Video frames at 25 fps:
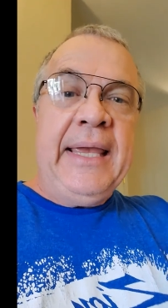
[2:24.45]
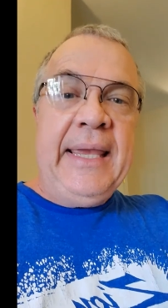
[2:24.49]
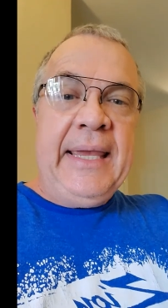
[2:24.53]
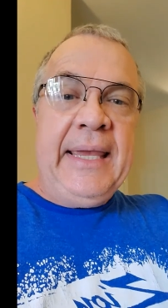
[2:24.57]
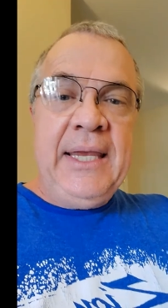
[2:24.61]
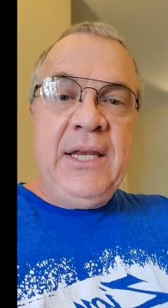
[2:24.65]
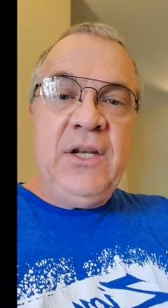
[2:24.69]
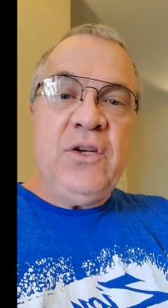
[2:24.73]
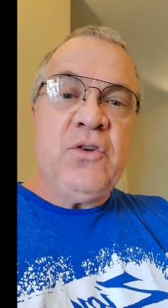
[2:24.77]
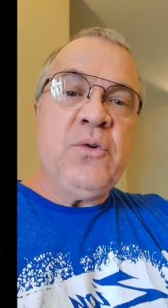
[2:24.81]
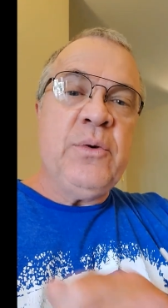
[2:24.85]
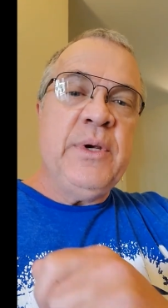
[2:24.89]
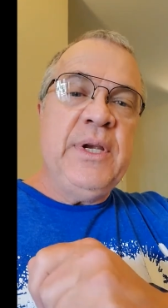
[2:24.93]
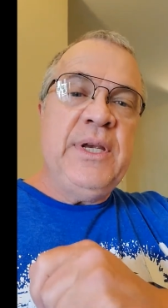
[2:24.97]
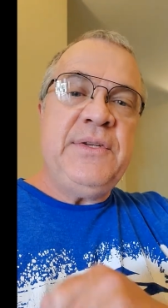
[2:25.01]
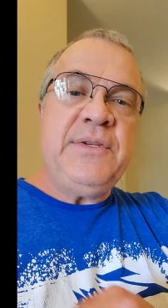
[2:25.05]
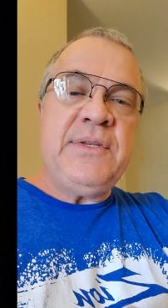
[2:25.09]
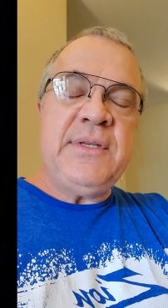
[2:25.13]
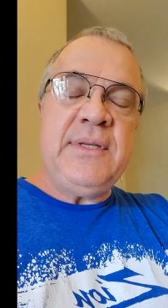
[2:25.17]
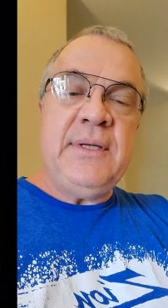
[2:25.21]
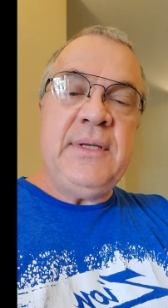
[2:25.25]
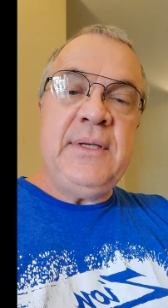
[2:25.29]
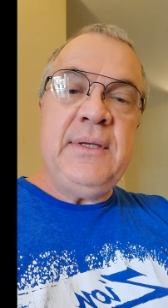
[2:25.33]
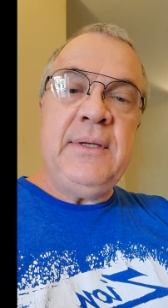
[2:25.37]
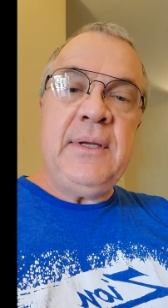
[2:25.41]

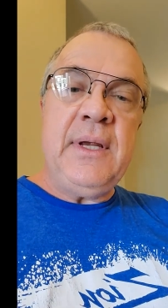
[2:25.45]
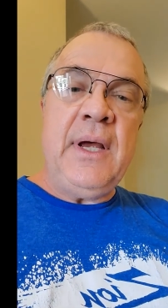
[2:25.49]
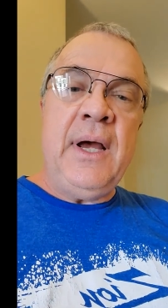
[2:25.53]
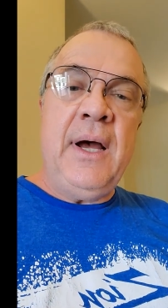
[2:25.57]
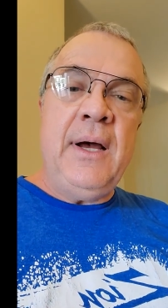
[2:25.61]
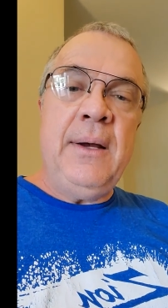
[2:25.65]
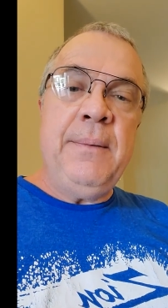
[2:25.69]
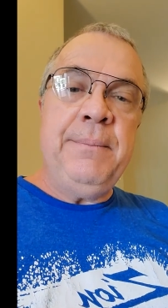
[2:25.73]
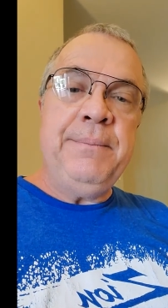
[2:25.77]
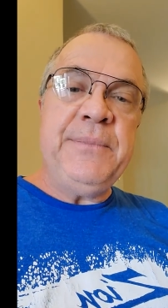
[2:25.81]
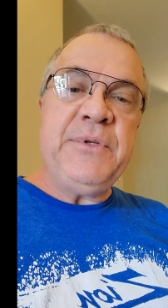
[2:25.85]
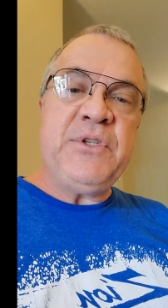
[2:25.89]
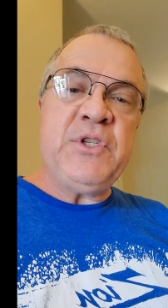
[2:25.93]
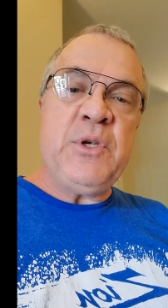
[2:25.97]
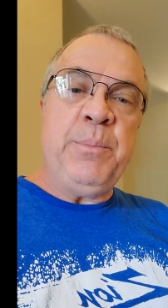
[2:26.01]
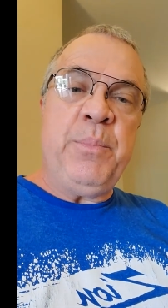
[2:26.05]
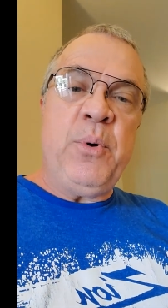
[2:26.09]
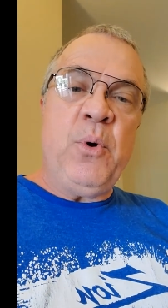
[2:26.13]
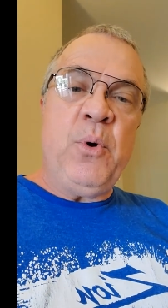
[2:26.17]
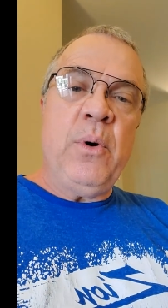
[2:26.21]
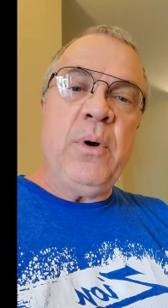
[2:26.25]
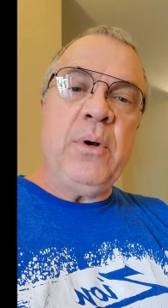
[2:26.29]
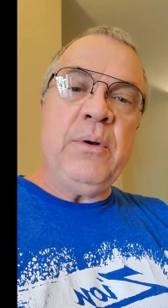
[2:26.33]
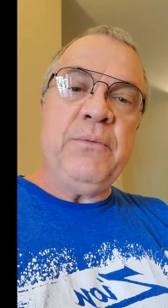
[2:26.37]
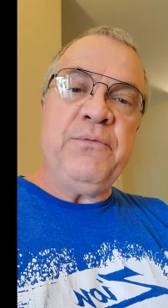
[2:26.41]
increase in
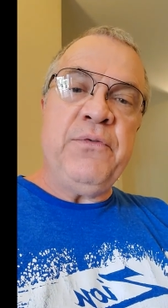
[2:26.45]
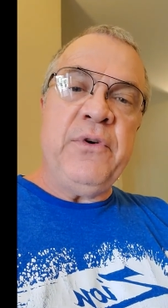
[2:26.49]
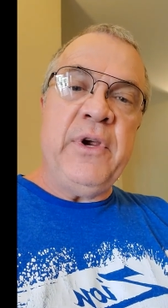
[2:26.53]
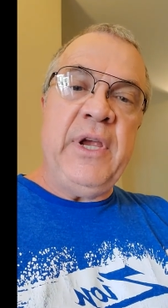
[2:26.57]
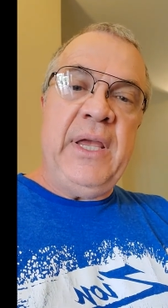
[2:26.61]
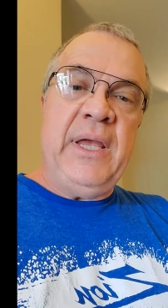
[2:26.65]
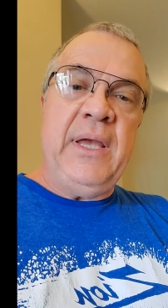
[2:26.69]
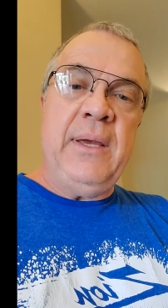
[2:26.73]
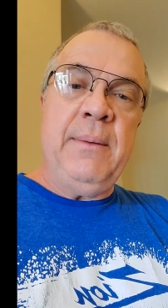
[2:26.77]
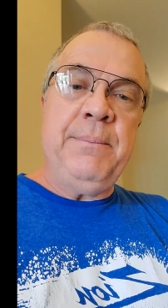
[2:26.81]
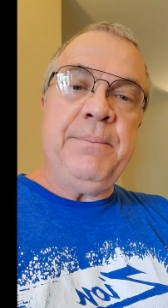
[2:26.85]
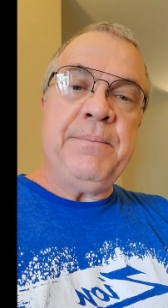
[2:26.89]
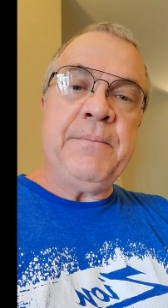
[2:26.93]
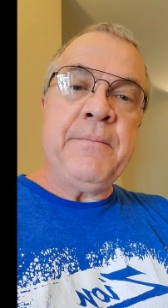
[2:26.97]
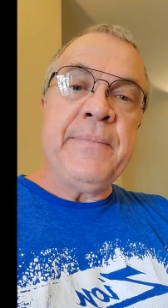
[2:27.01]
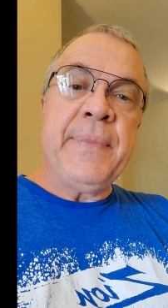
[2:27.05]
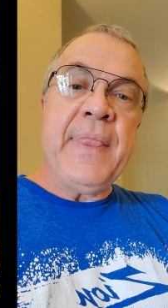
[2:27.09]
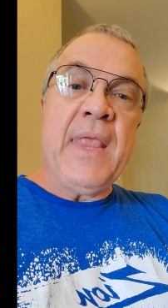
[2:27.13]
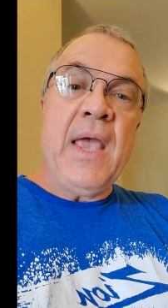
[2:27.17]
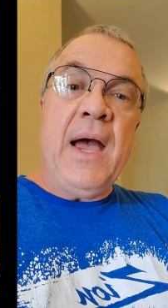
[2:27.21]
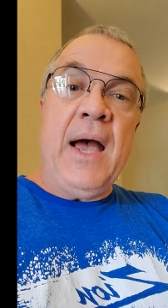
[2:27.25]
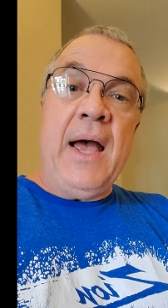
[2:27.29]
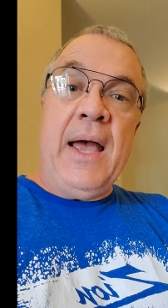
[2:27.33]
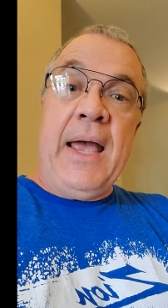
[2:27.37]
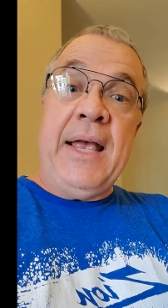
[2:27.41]
support for him,
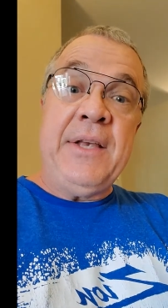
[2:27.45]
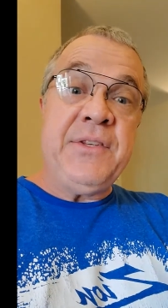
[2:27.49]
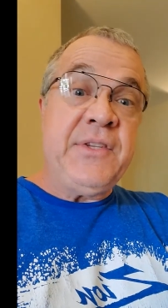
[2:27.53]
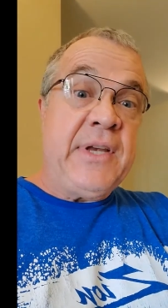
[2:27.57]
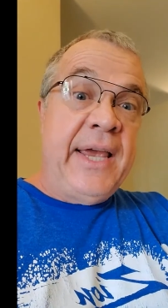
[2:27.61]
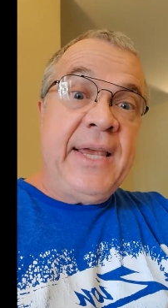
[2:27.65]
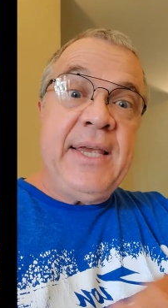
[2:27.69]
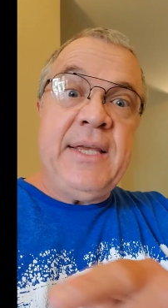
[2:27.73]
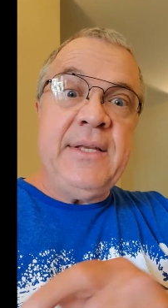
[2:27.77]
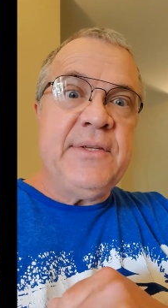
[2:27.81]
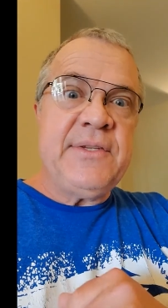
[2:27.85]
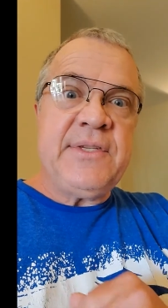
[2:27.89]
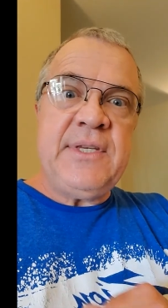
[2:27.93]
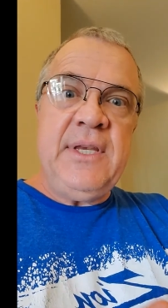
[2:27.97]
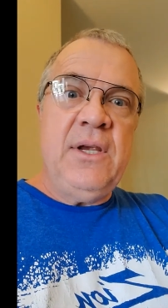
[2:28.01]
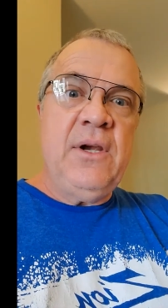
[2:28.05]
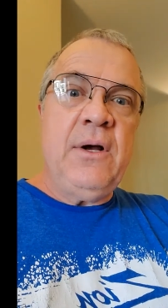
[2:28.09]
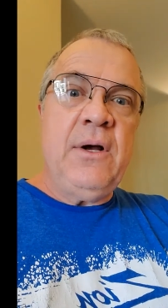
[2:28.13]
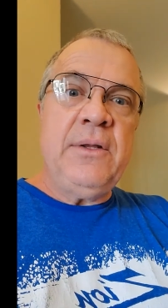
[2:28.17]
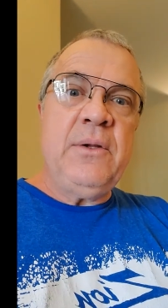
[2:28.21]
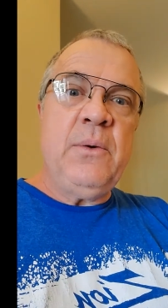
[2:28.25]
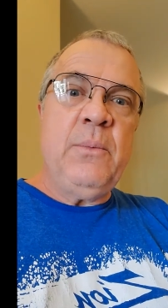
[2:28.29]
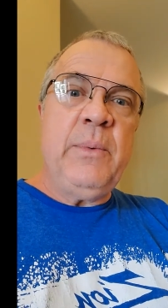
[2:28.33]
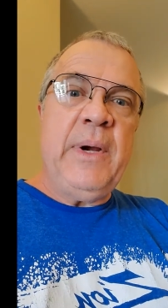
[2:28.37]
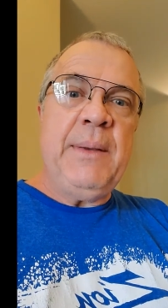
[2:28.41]
as I can see
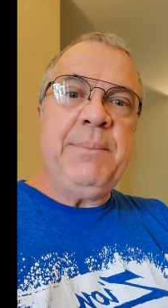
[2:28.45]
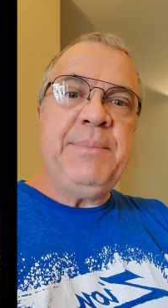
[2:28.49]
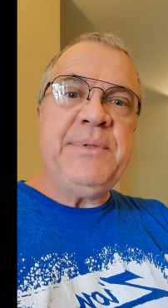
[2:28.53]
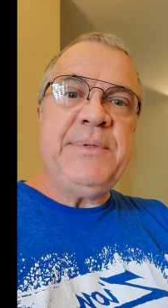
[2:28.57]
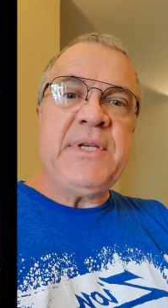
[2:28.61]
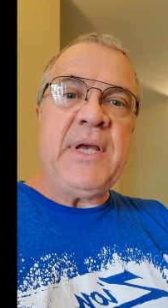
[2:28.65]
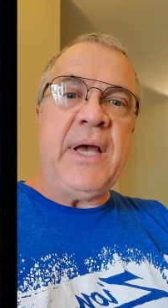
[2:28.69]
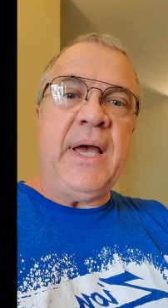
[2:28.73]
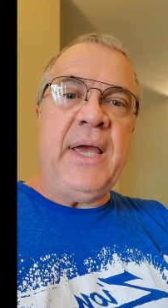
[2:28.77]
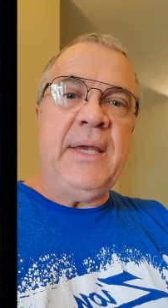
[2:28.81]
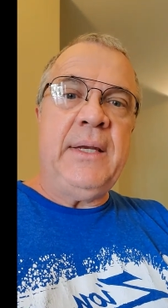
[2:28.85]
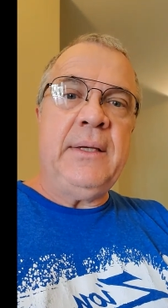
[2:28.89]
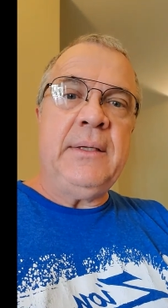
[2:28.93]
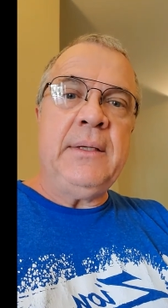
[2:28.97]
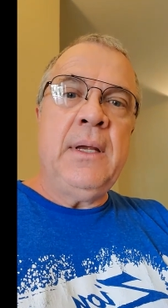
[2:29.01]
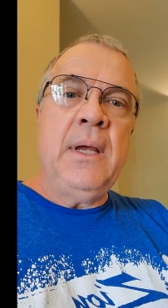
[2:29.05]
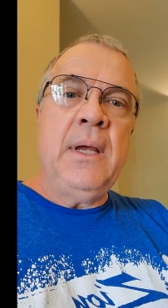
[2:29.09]
on the website,